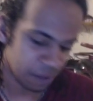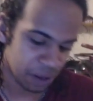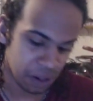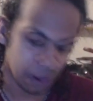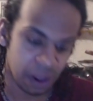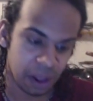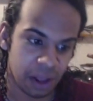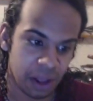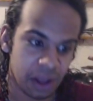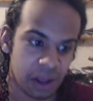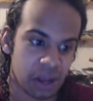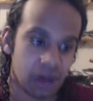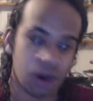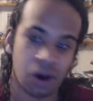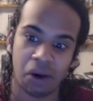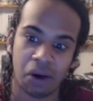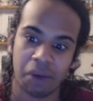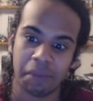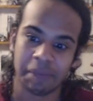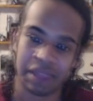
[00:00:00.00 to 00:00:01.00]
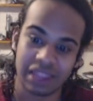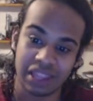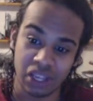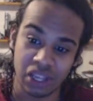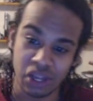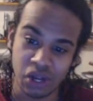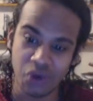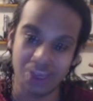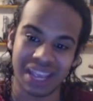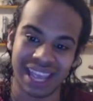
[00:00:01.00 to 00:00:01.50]
well,
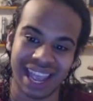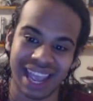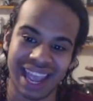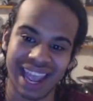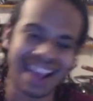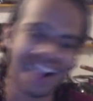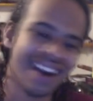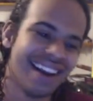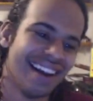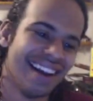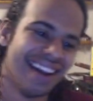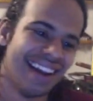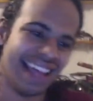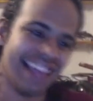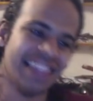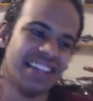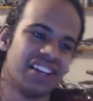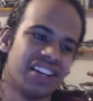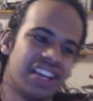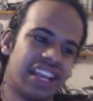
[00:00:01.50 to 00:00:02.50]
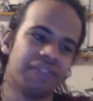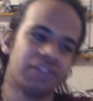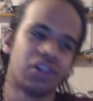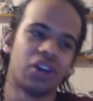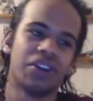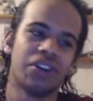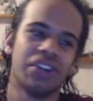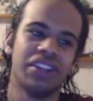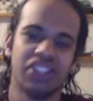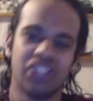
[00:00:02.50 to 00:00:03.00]
but you can, and then
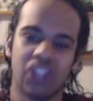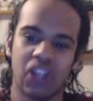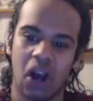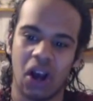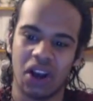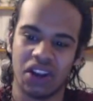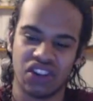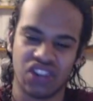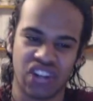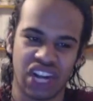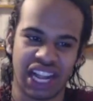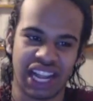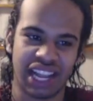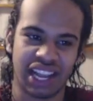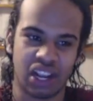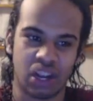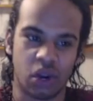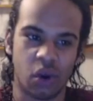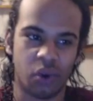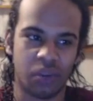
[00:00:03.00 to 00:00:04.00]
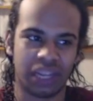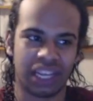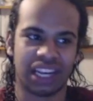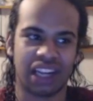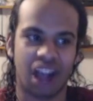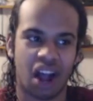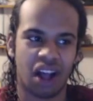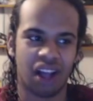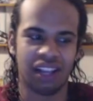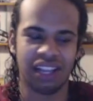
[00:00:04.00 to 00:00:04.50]
gives her these giant
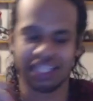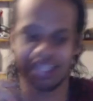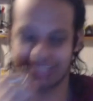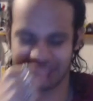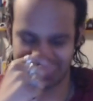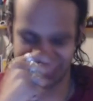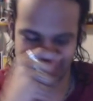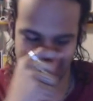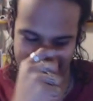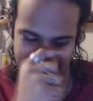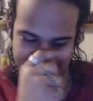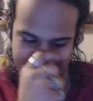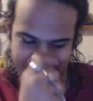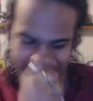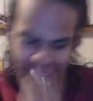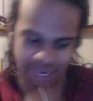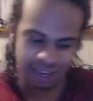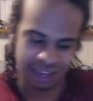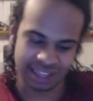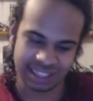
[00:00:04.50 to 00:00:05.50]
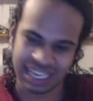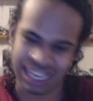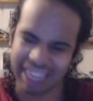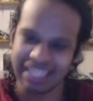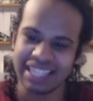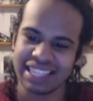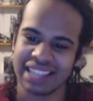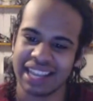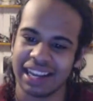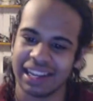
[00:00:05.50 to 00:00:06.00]
golden gauntlets and says,
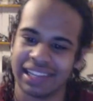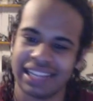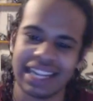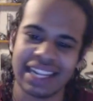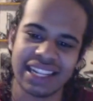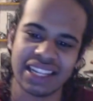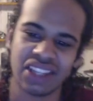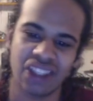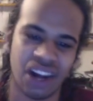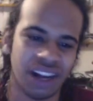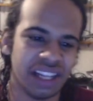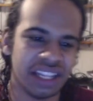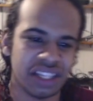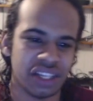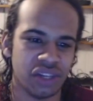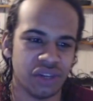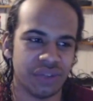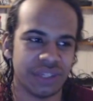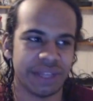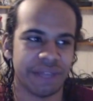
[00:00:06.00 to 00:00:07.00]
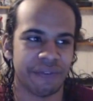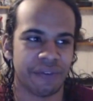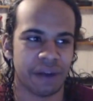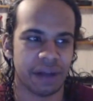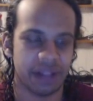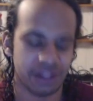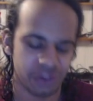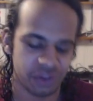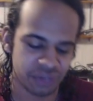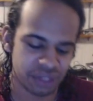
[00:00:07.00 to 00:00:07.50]
Take these gauntlets and use them
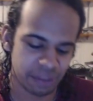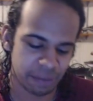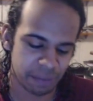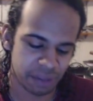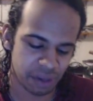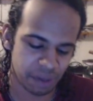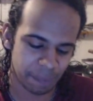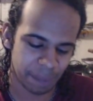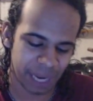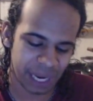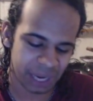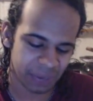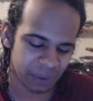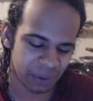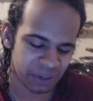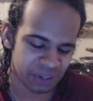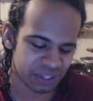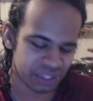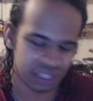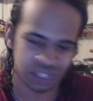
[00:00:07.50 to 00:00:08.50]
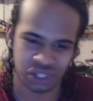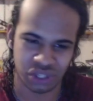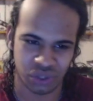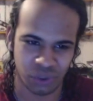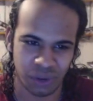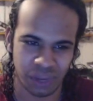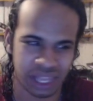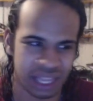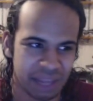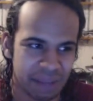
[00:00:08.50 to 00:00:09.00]
with your powers to
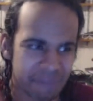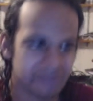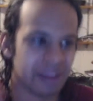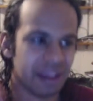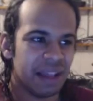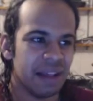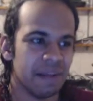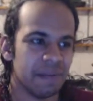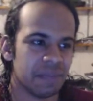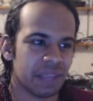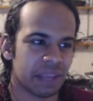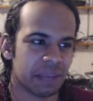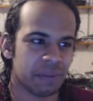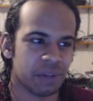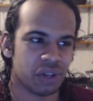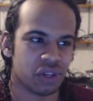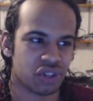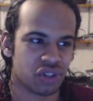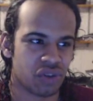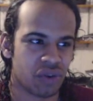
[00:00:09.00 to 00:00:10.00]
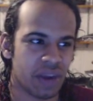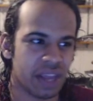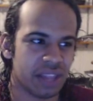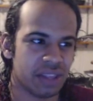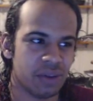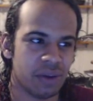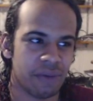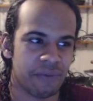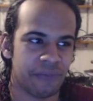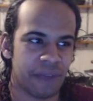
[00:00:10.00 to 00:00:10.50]
destroy them. Like, with your
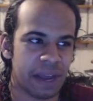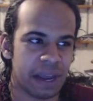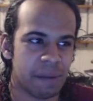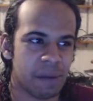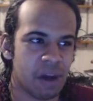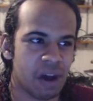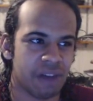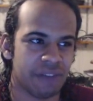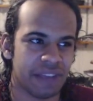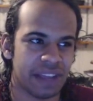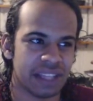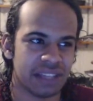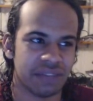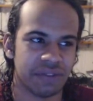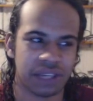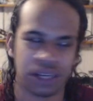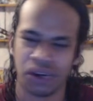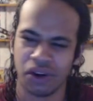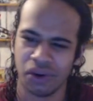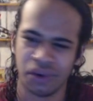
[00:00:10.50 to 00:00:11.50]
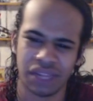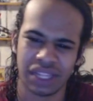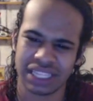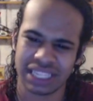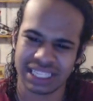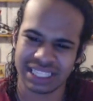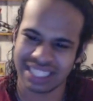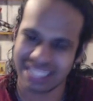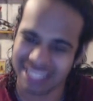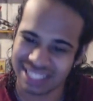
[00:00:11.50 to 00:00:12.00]
strength, you can fight them off." And so we're like, no,
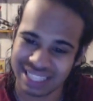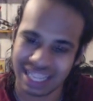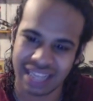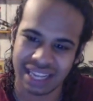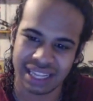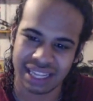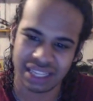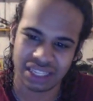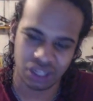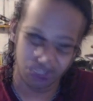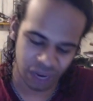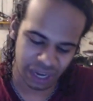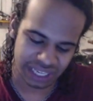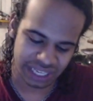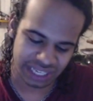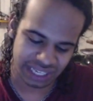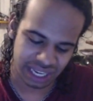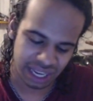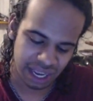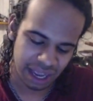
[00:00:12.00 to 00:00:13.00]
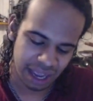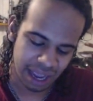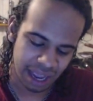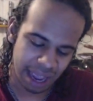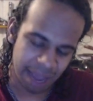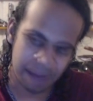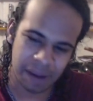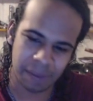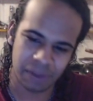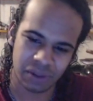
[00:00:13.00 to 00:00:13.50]
that's insane. That's crazy.
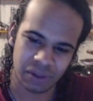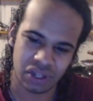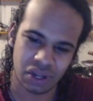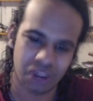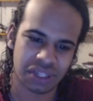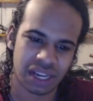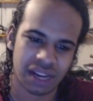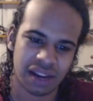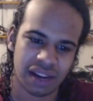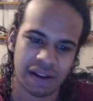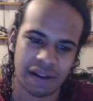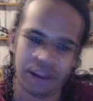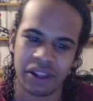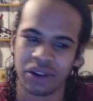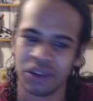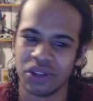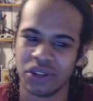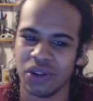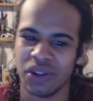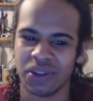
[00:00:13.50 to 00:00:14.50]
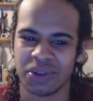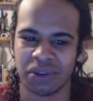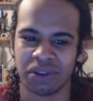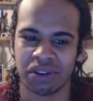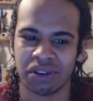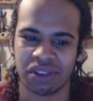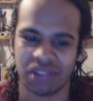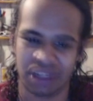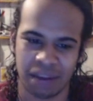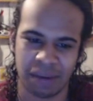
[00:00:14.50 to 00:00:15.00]
And Peepers goes, "Either do
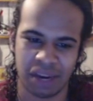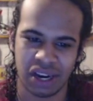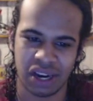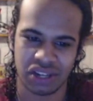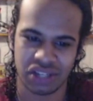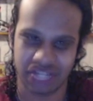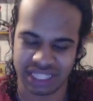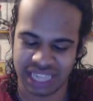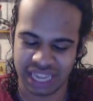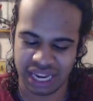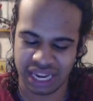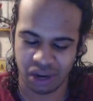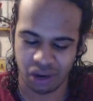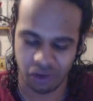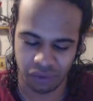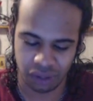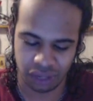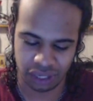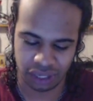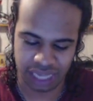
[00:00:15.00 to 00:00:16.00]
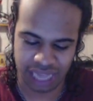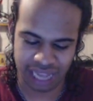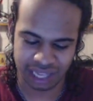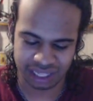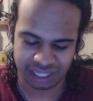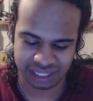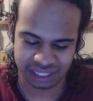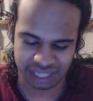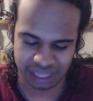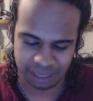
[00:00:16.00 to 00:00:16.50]
this or Dominator's going to take over the
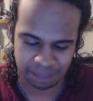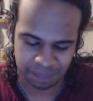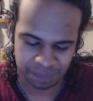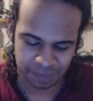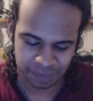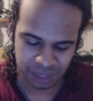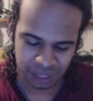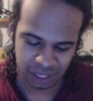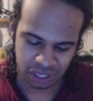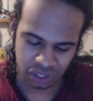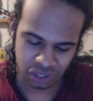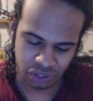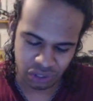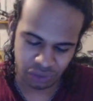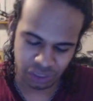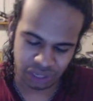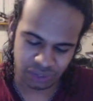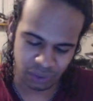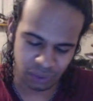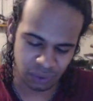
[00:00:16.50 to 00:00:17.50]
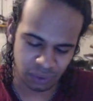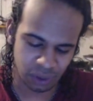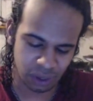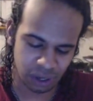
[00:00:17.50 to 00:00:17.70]
galaxy. Dominator's going to take over